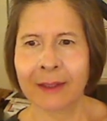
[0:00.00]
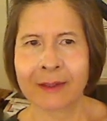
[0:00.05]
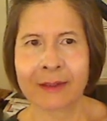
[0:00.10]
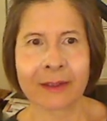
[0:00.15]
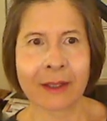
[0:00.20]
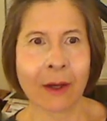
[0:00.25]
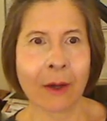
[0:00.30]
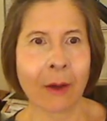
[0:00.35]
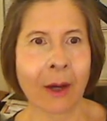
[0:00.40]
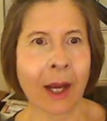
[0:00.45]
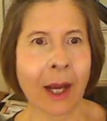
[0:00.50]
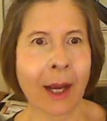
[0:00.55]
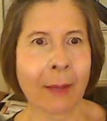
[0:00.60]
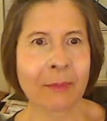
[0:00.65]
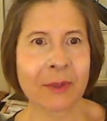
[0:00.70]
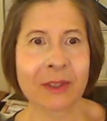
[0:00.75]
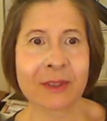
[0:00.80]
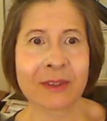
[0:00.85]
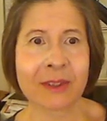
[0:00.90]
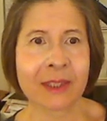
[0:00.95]
So
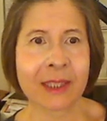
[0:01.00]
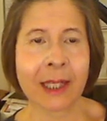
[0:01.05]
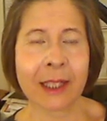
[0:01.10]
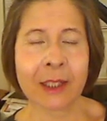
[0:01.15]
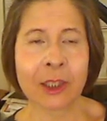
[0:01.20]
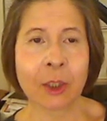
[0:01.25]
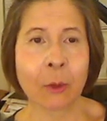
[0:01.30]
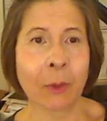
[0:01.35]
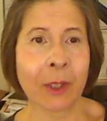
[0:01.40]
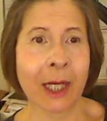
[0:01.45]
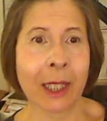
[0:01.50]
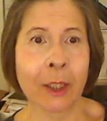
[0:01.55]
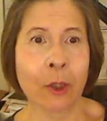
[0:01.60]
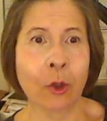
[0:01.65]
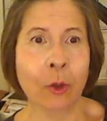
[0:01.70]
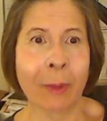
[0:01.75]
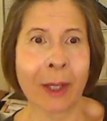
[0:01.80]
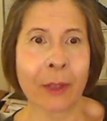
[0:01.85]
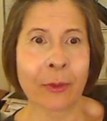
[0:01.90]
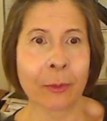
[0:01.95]
I'm just telling you what I
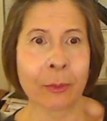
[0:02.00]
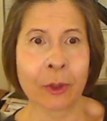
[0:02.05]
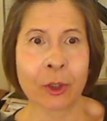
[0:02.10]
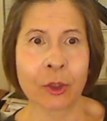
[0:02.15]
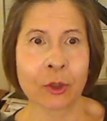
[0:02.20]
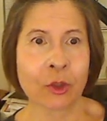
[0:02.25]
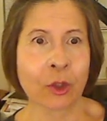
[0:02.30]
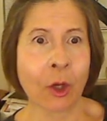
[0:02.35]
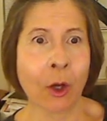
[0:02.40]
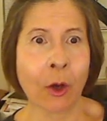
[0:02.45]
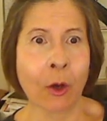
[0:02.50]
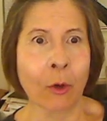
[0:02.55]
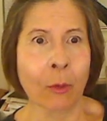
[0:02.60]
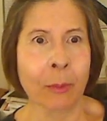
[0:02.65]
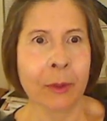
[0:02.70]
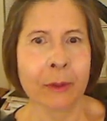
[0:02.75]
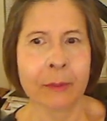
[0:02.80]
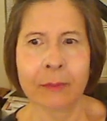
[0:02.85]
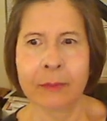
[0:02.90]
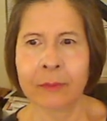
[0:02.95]
know about the book of Job.